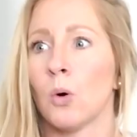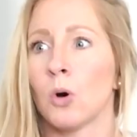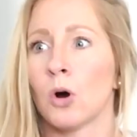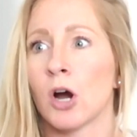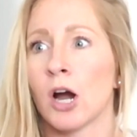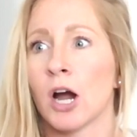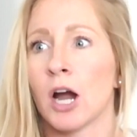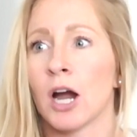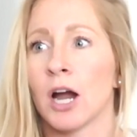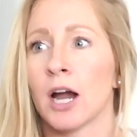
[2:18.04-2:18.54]

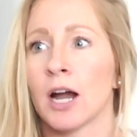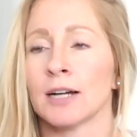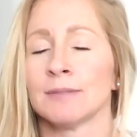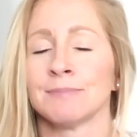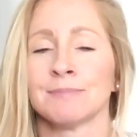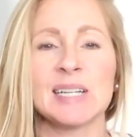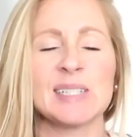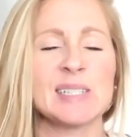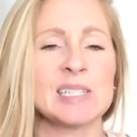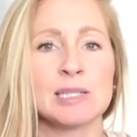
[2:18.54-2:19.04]
or
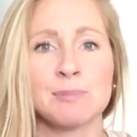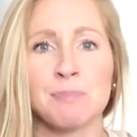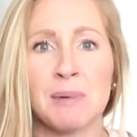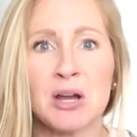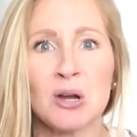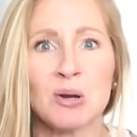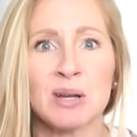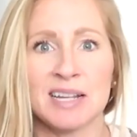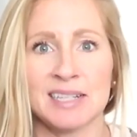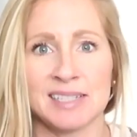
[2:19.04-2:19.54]

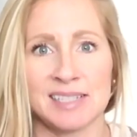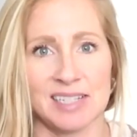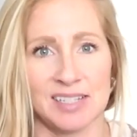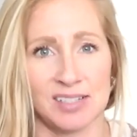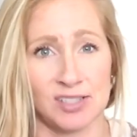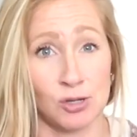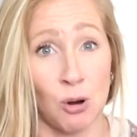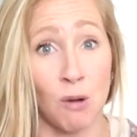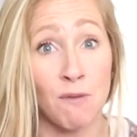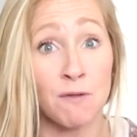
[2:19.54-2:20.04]

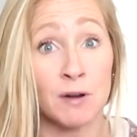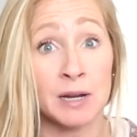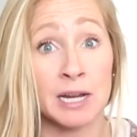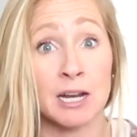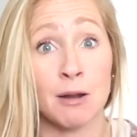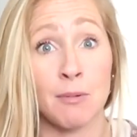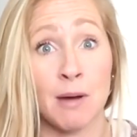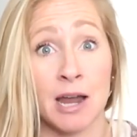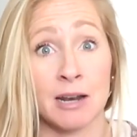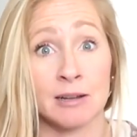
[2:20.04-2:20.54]
experiences. Don't
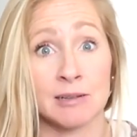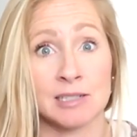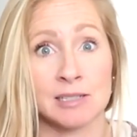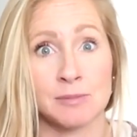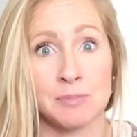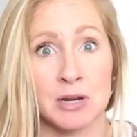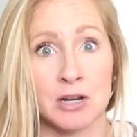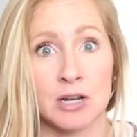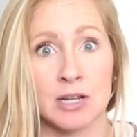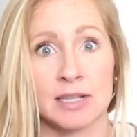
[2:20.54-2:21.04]
forget about
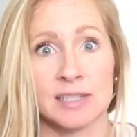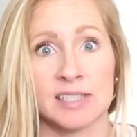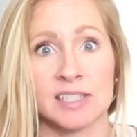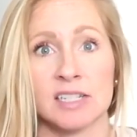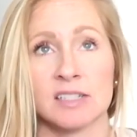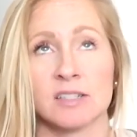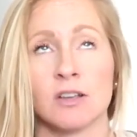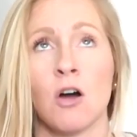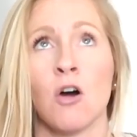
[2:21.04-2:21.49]
experiences.